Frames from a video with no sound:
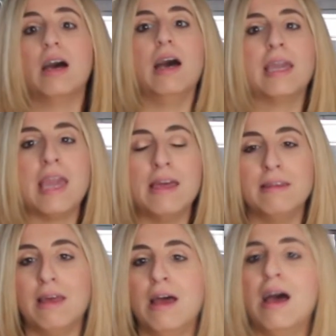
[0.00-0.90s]

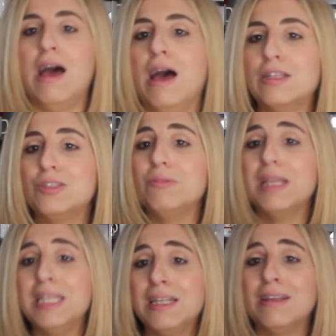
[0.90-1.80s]
Again, do
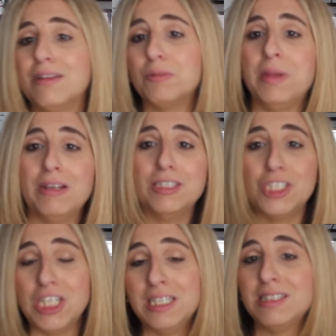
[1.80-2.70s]
I need another pair of
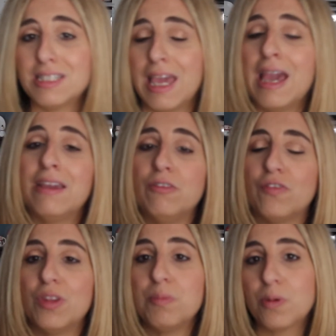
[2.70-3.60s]
jeans, gang?
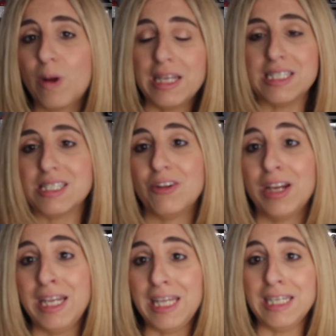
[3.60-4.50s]
For the price, they're
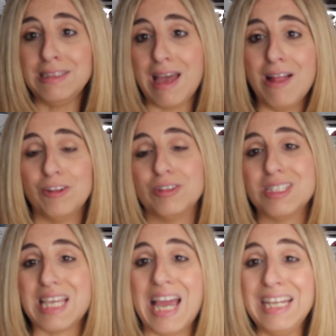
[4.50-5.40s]
$88.
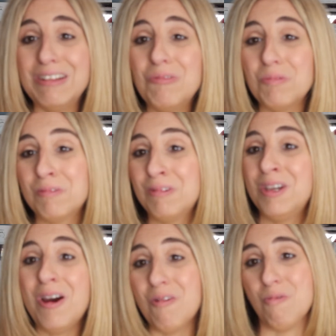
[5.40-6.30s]
I don't
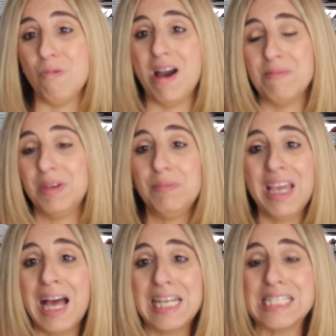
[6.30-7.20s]
know. I'm going to
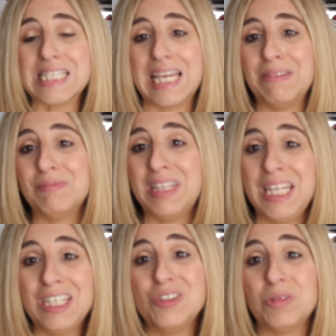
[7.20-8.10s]
be honest, I am
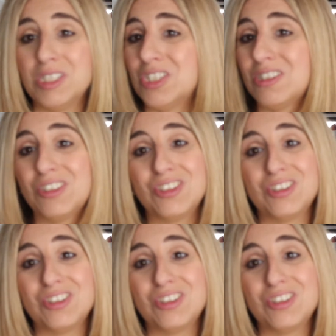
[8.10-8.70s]
leaning towards